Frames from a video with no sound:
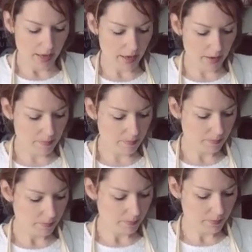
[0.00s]

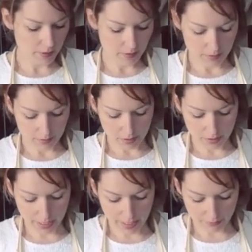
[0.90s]

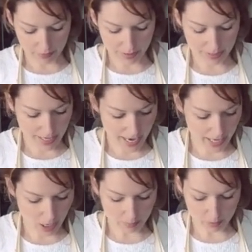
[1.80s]
Okay, for
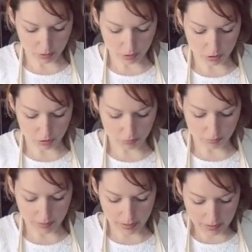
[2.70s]
today I'm just going to do a
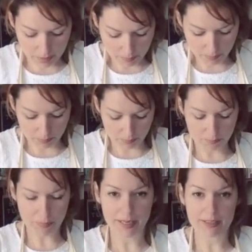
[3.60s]
really
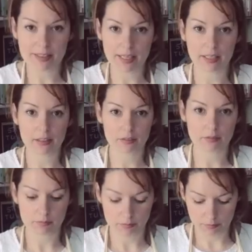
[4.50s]
basic
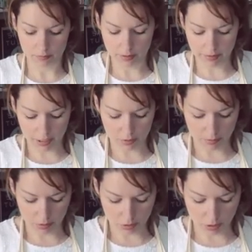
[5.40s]

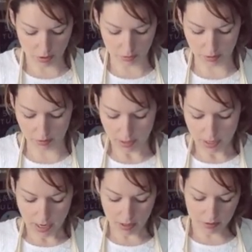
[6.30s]
arrangement to show you.
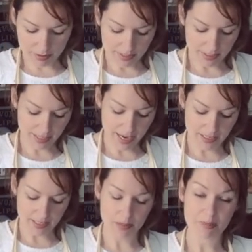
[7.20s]
And I'm going to stick a
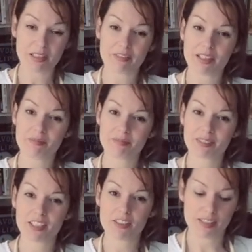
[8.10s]
candle in the middle of it
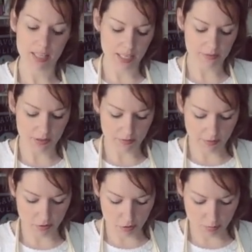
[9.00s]
because it gives it a
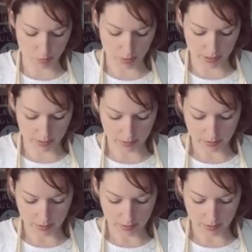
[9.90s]
focal point.